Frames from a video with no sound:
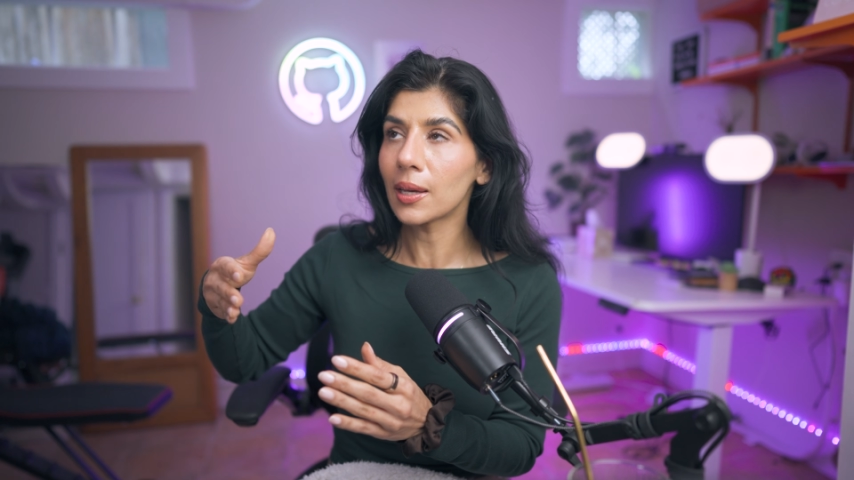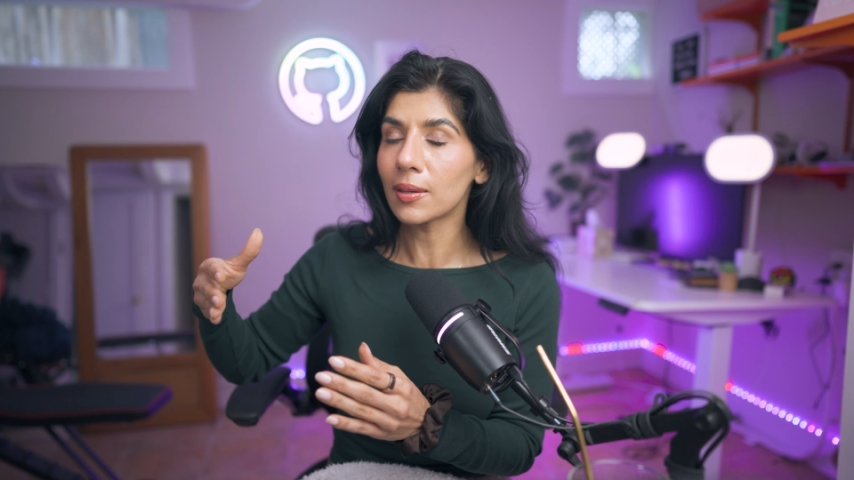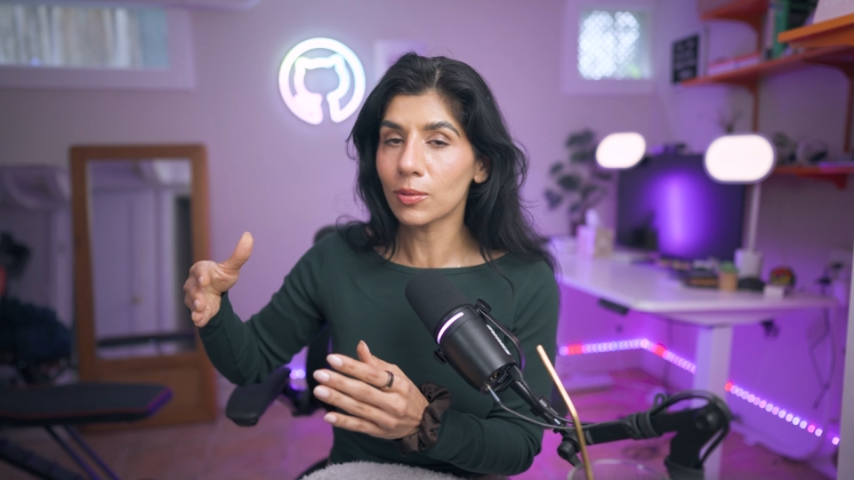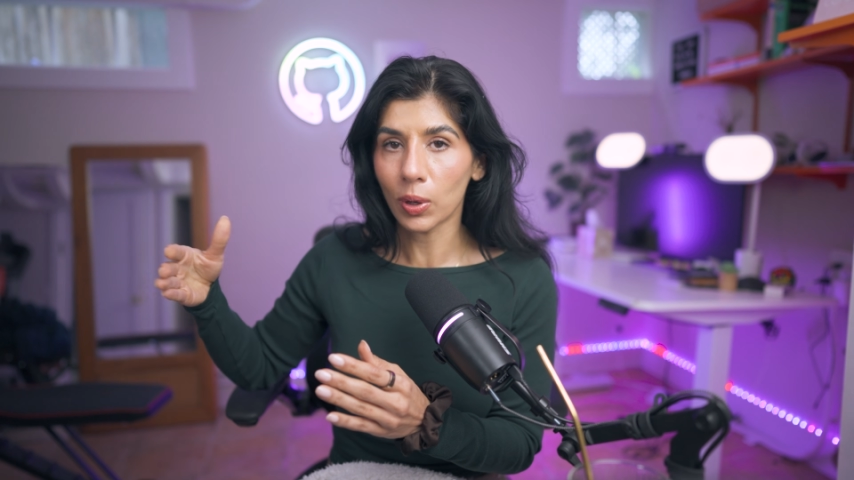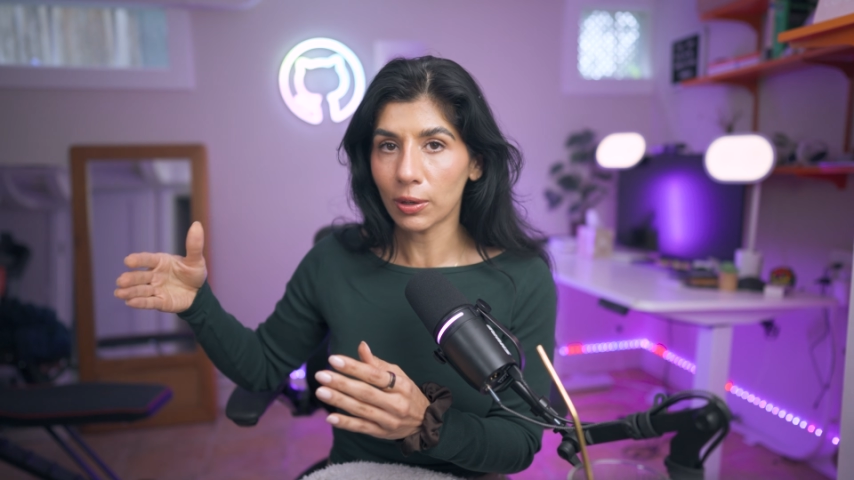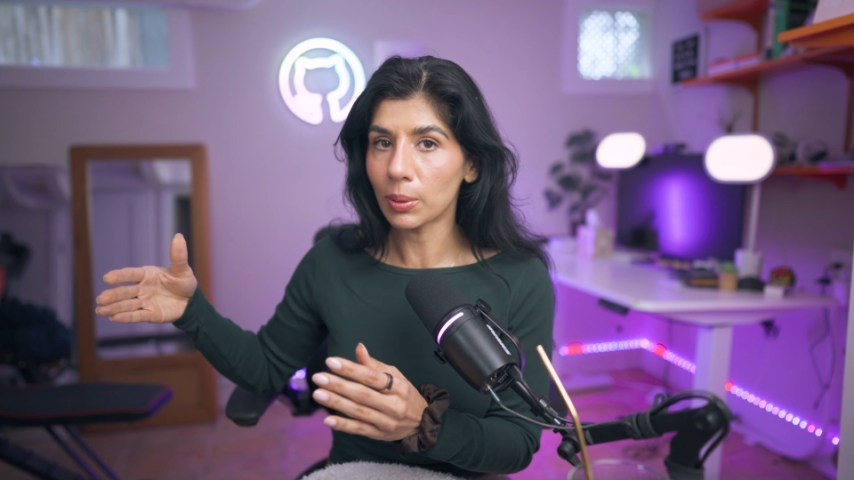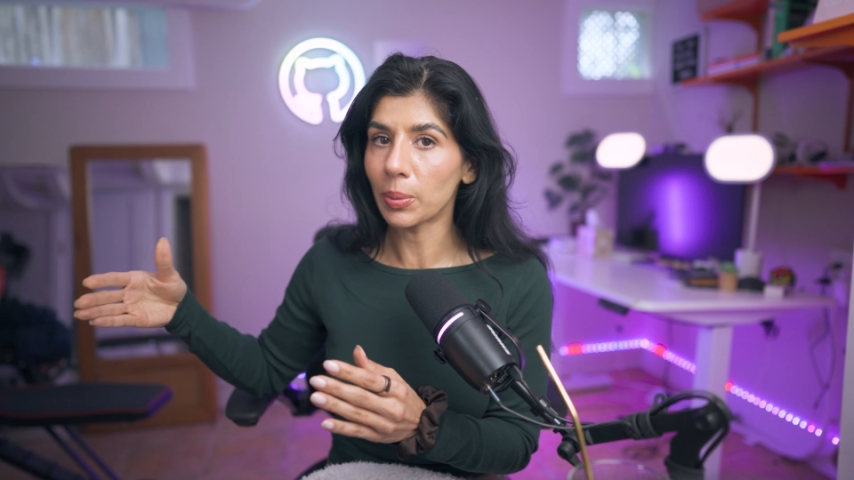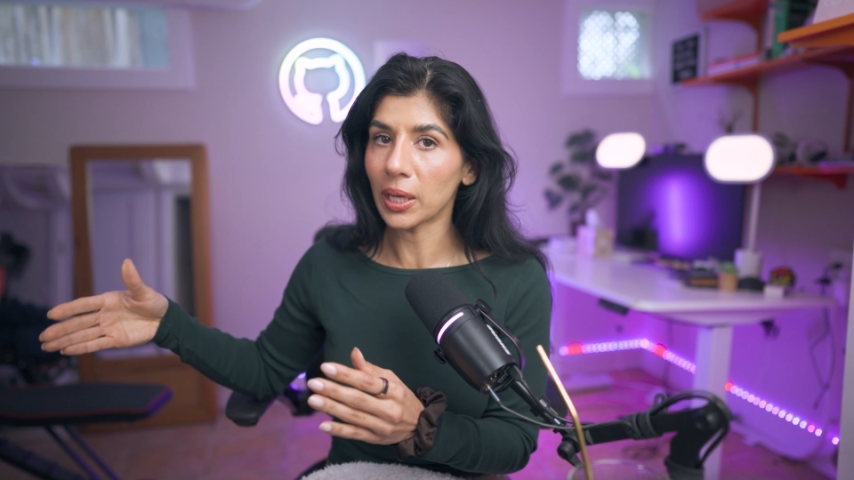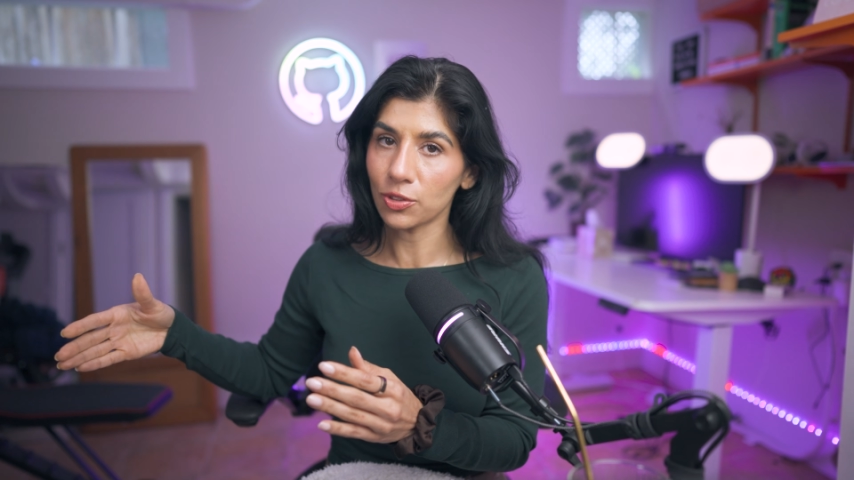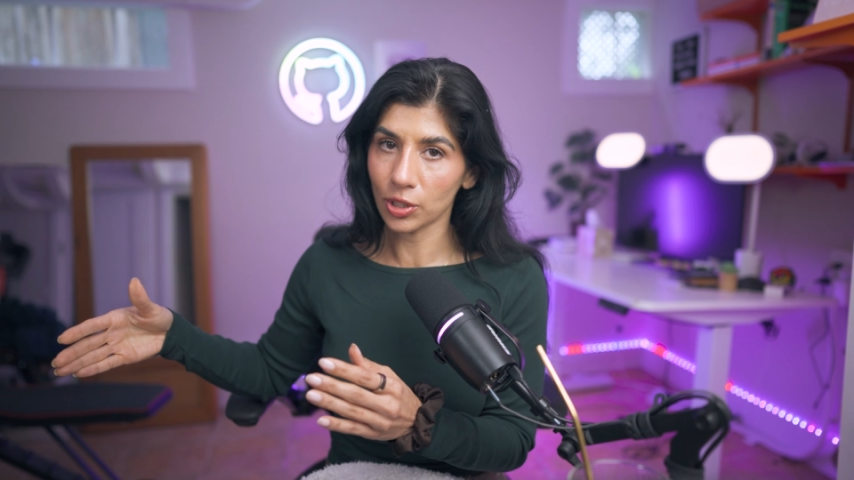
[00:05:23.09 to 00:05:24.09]
is one of the
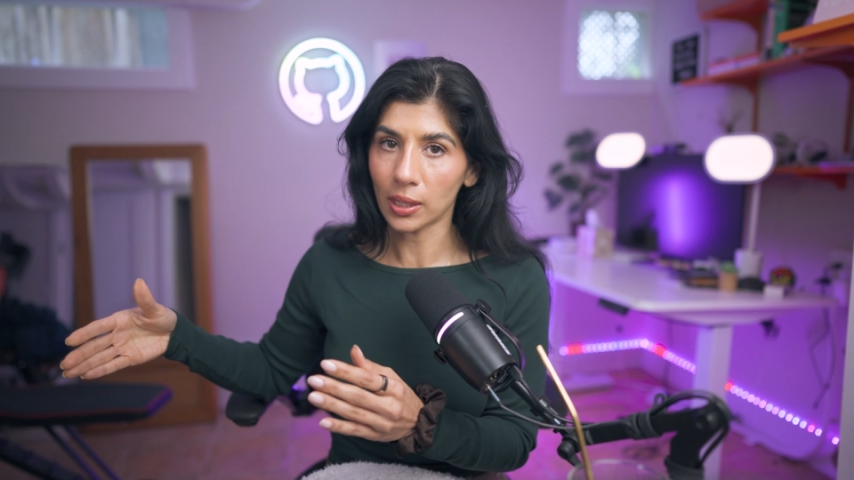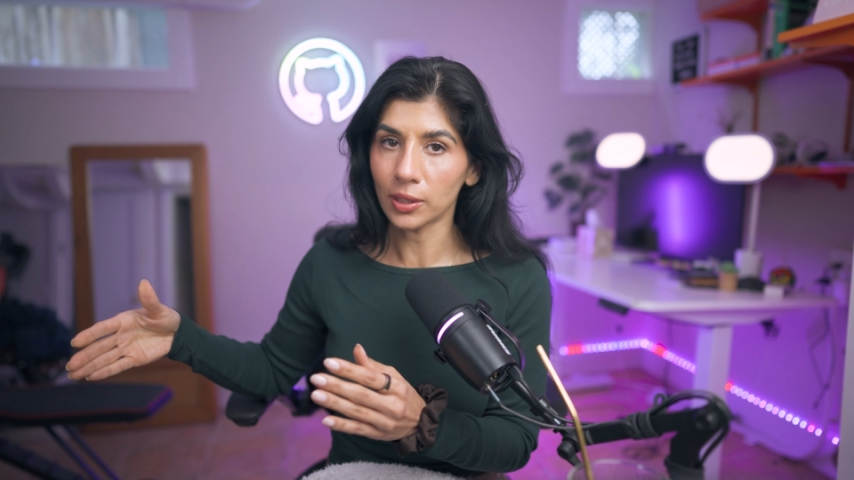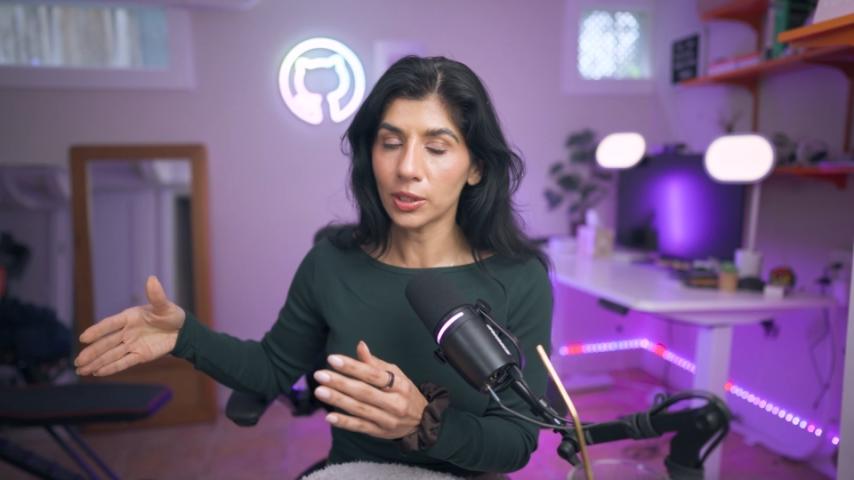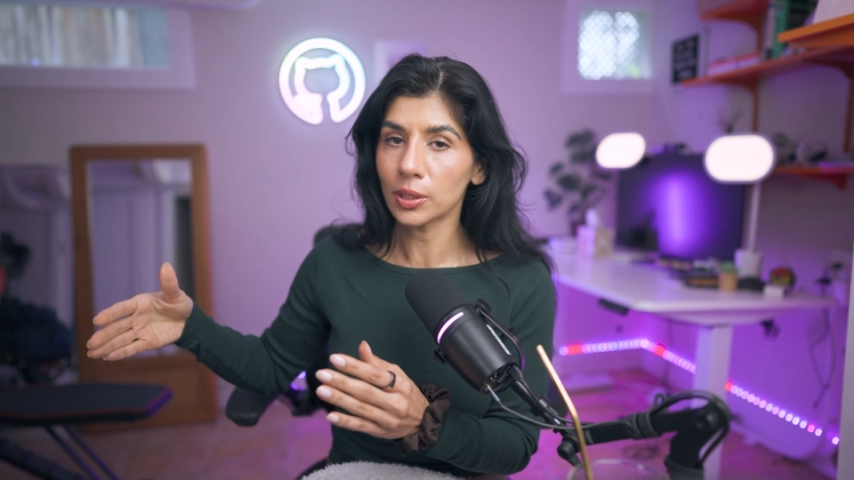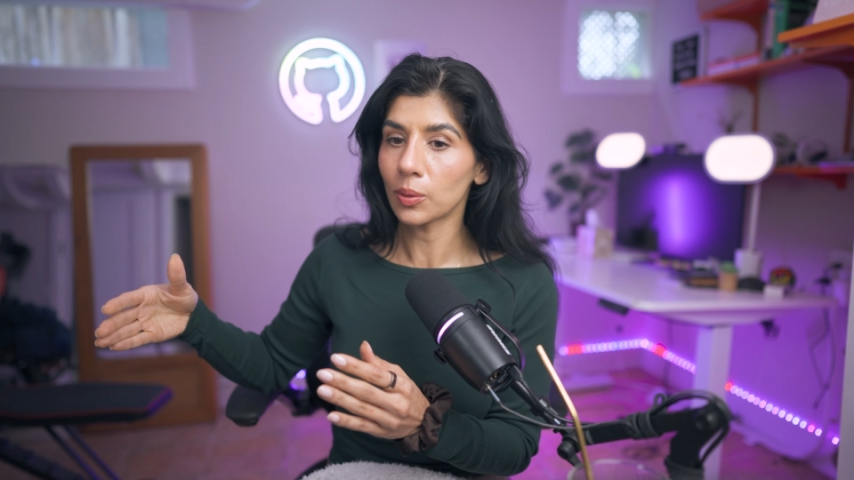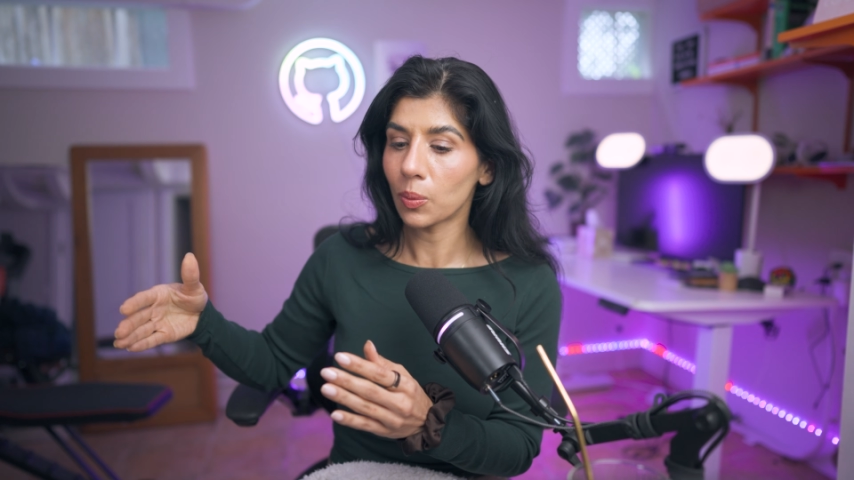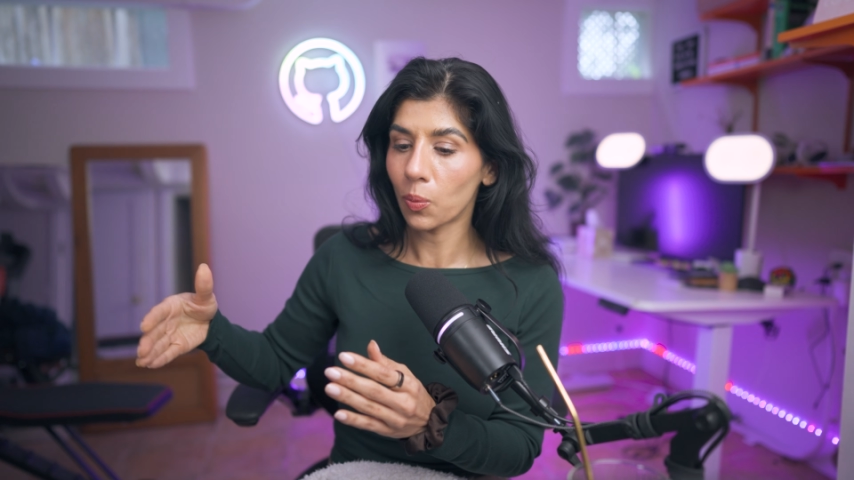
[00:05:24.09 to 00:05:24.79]
biggest challenge